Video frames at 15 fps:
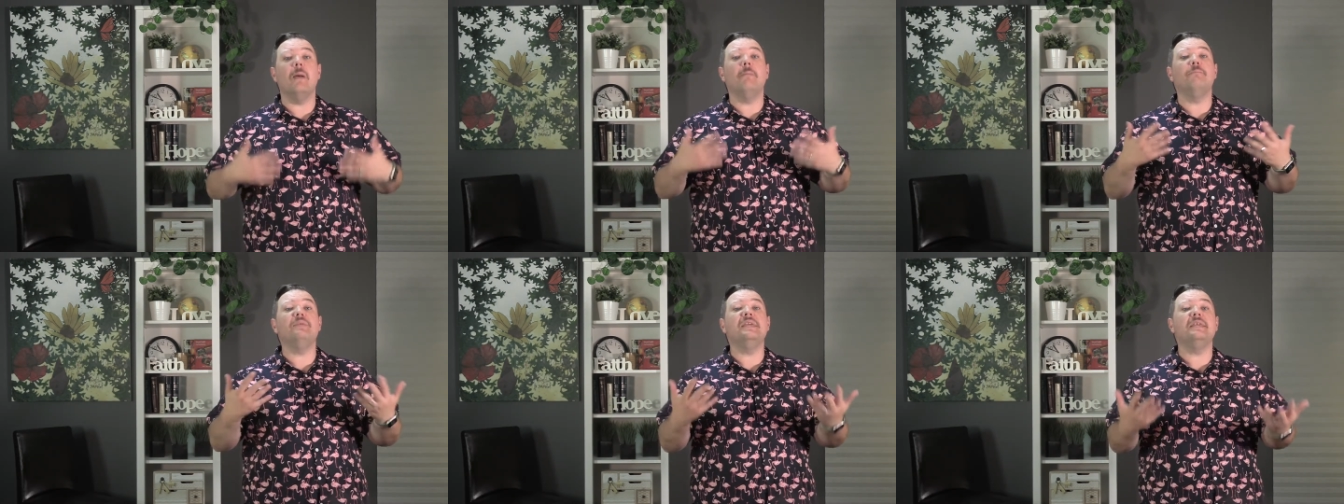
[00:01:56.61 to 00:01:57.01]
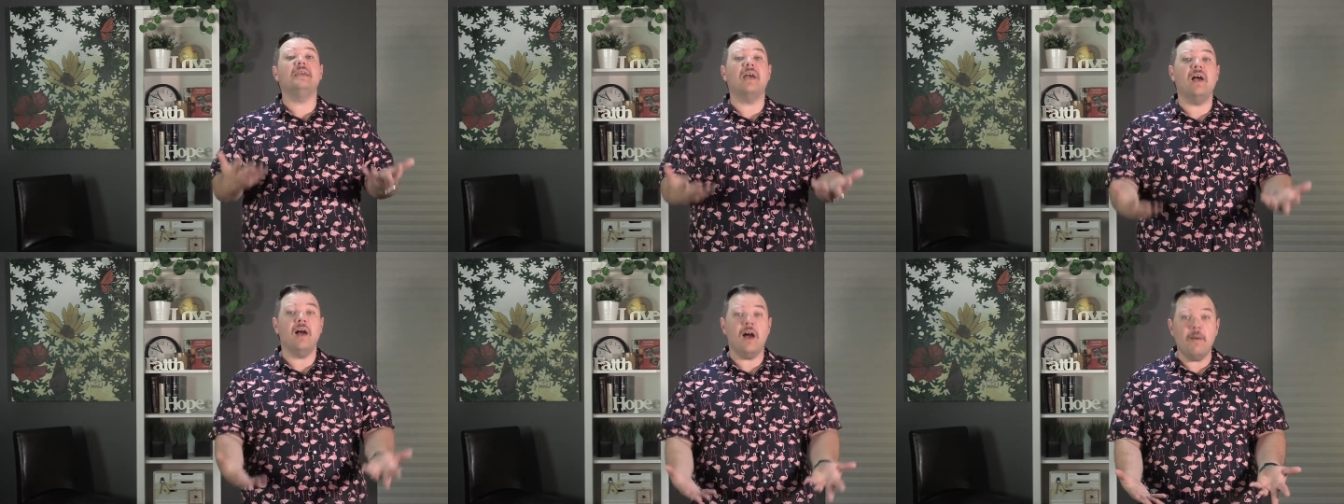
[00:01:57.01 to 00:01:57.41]

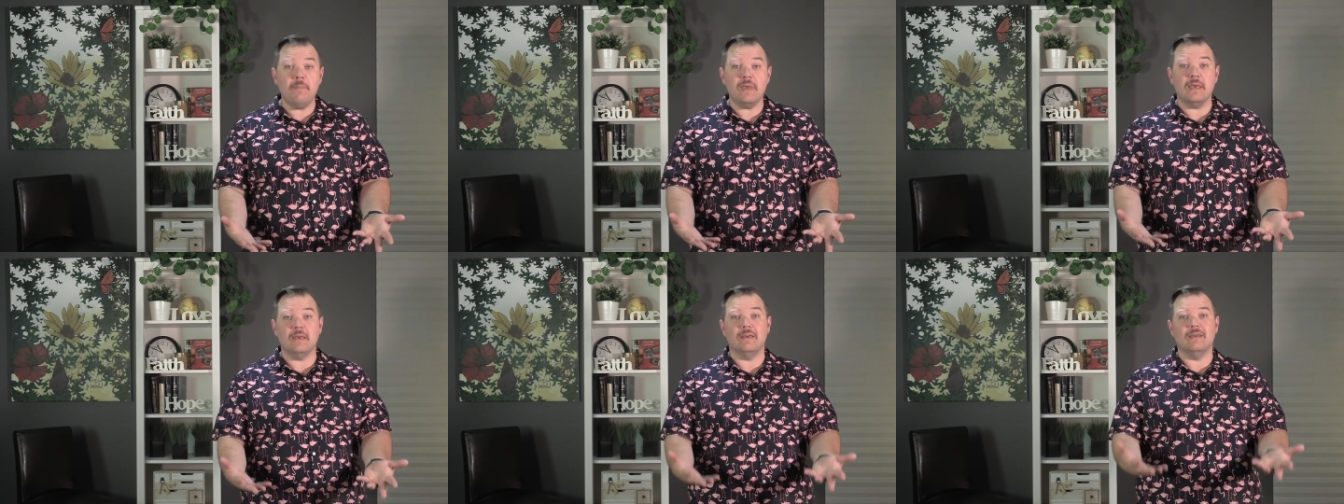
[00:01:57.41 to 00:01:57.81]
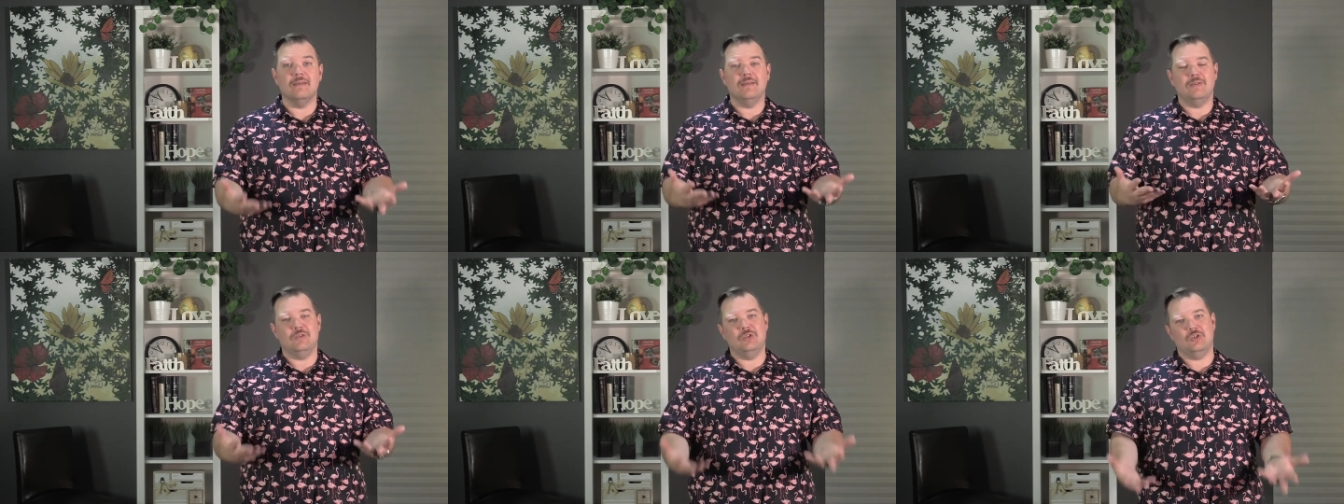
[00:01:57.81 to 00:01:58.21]
becoming
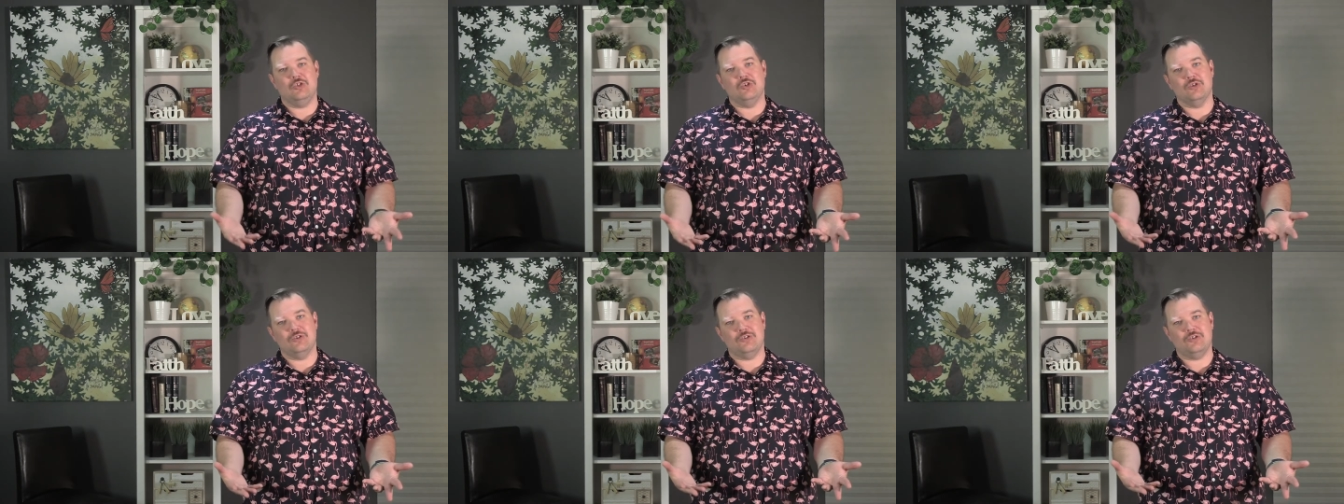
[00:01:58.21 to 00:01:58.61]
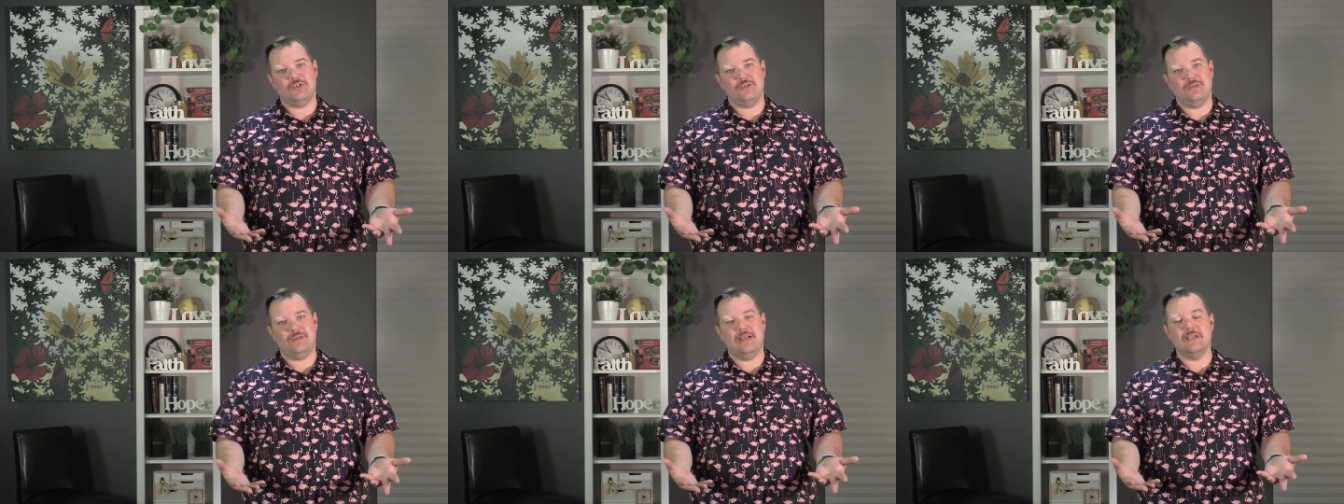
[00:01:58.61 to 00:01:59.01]
the
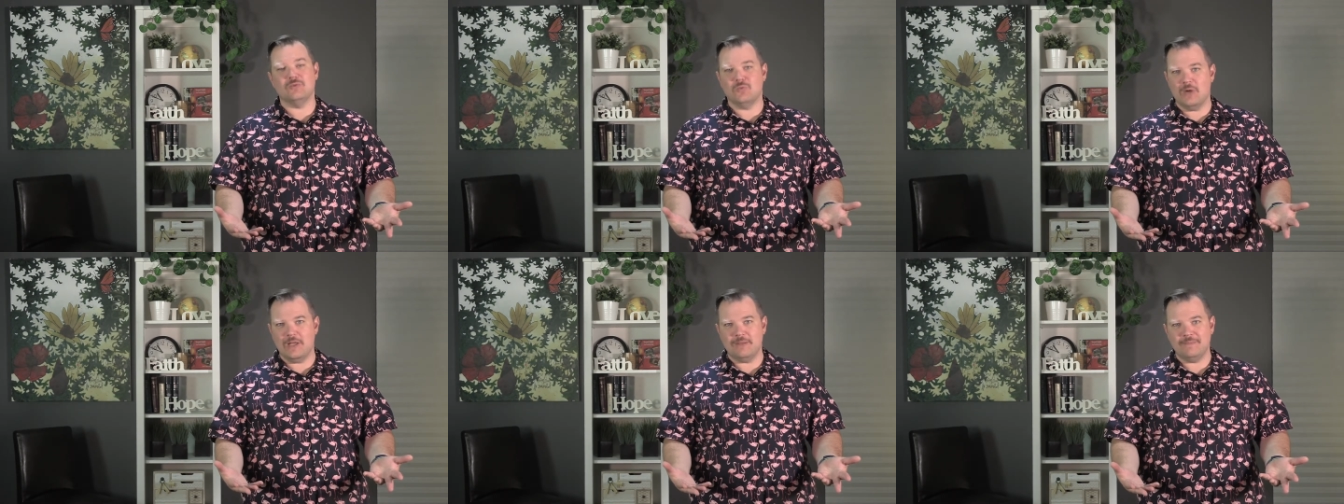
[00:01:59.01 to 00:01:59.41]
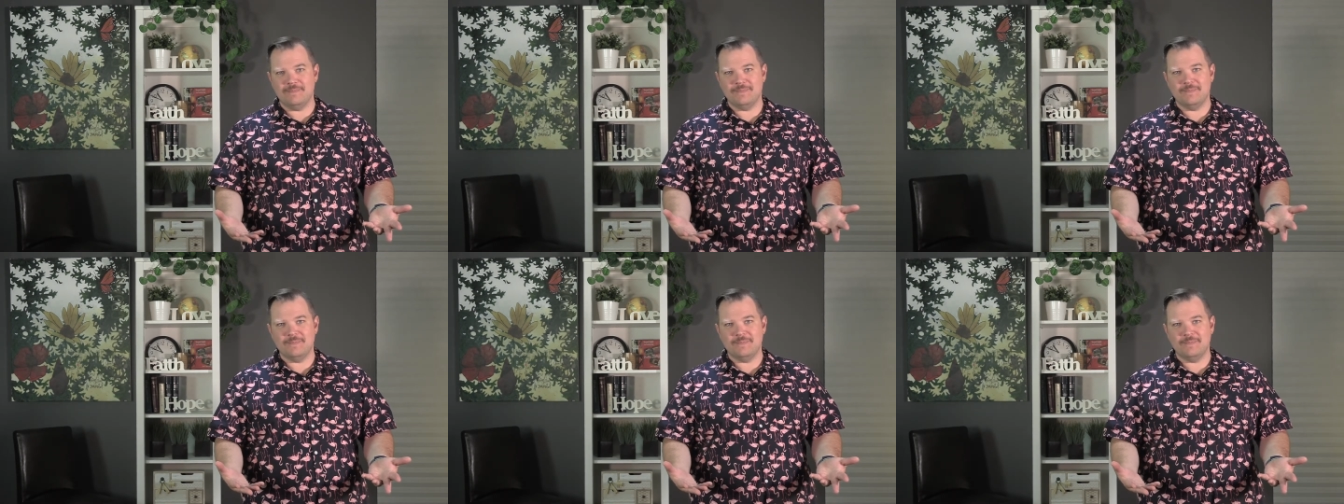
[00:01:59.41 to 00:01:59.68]
church as well.